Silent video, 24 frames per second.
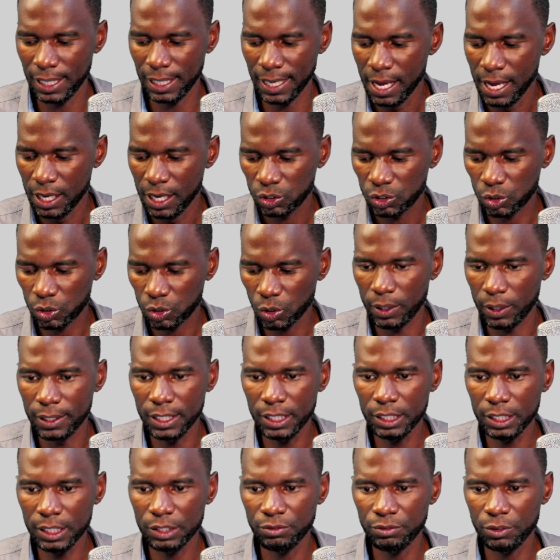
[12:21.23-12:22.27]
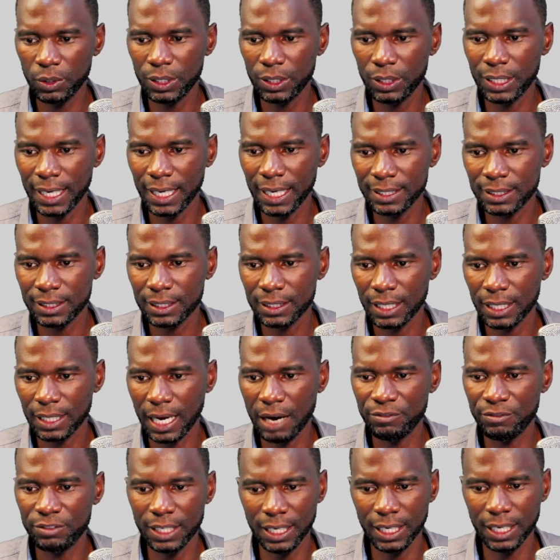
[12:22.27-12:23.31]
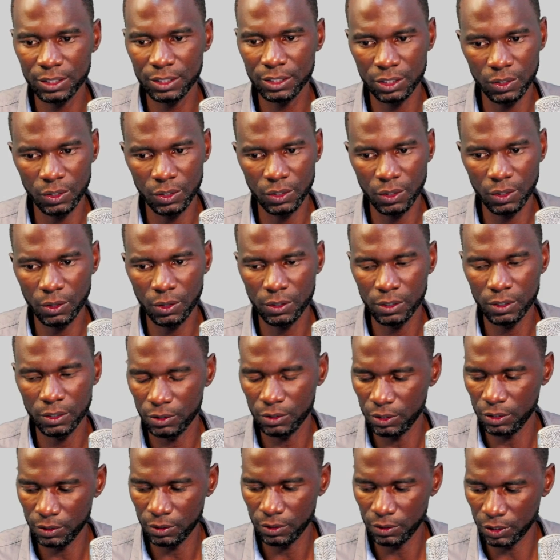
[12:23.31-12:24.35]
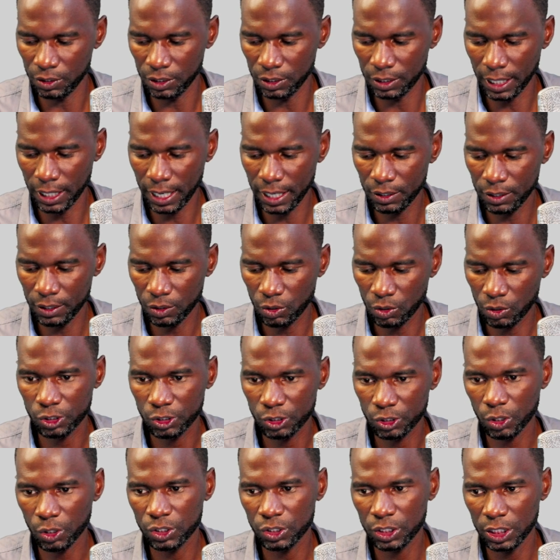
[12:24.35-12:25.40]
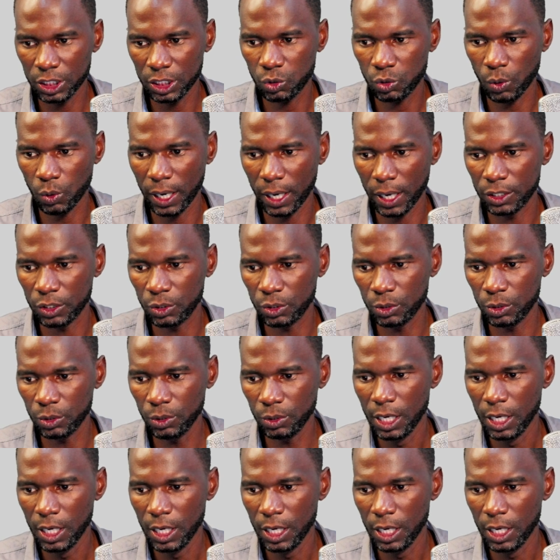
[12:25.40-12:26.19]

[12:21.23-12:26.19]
So these filters I've just, you know, eh, done control Z to undo.